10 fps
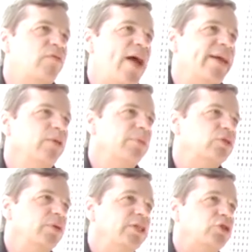vacuum
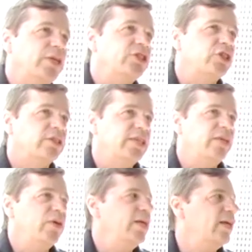between traditional
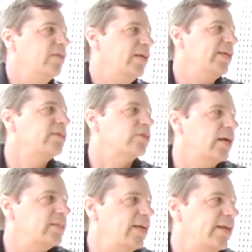TV and the
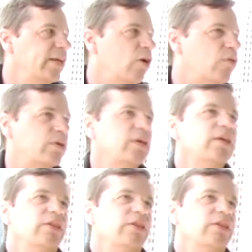internet taking over.